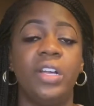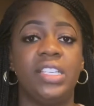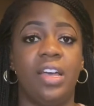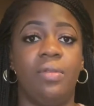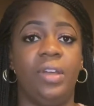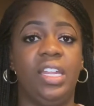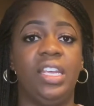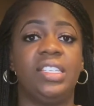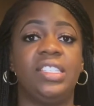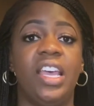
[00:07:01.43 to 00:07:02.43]
Tailwind
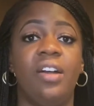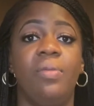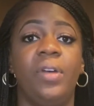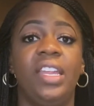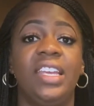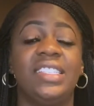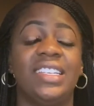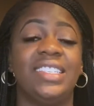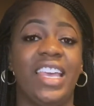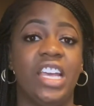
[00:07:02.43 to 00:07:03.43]
is
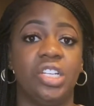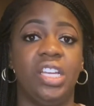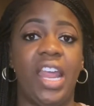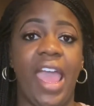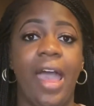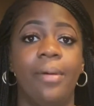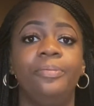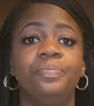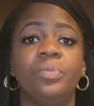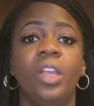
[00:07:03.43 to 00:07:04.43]
a scheduling app.
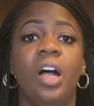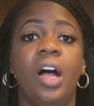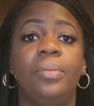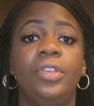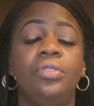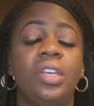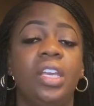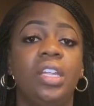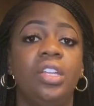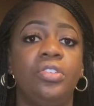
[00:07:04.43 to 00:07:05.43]
You
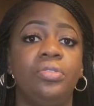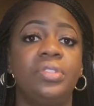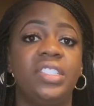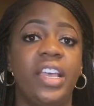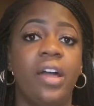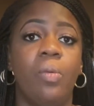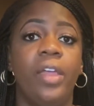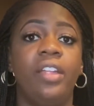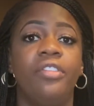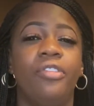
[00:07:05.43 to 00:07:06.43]
can use
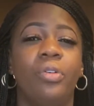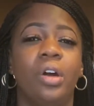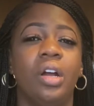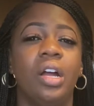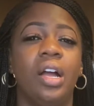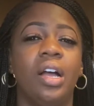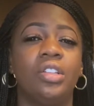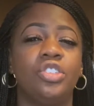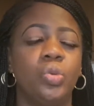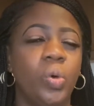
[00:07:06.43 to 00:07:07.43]
Tailwind for
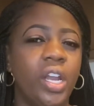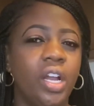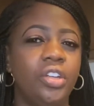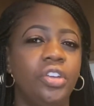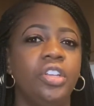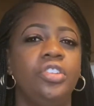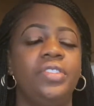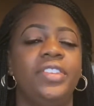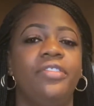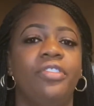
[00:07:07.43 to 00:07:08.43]
Twitter, you can
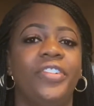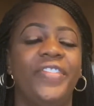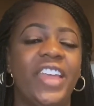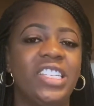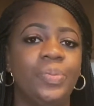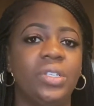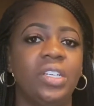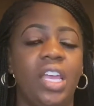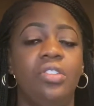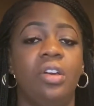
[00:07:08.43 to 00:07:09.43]
use it for
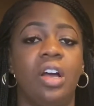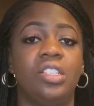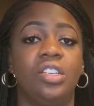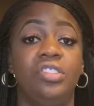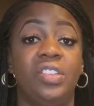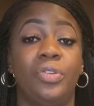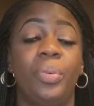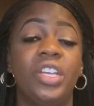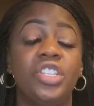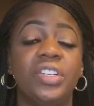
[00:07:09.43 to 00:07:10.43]
Facebook, and you could also use it
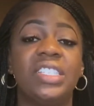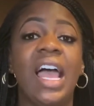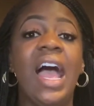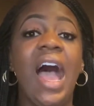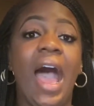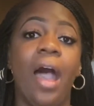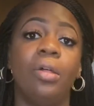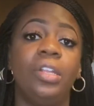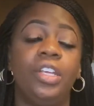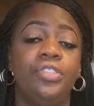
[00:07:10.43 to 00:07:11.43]
for Pinterest. I
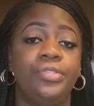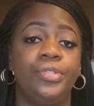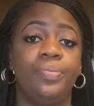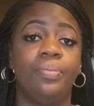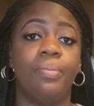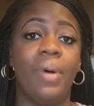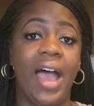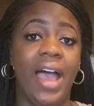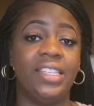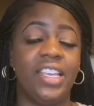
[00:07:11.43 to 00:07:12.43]
only use
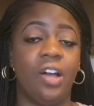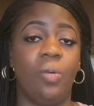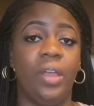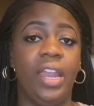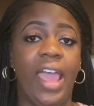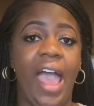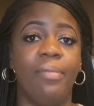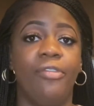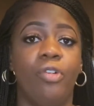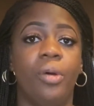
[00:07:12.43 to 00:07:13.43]
my Tailwind
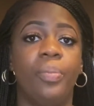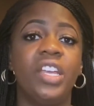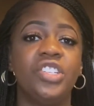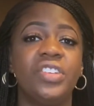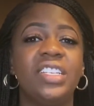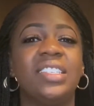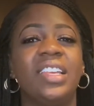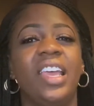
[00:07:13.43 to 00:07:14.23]
app for Pinterest.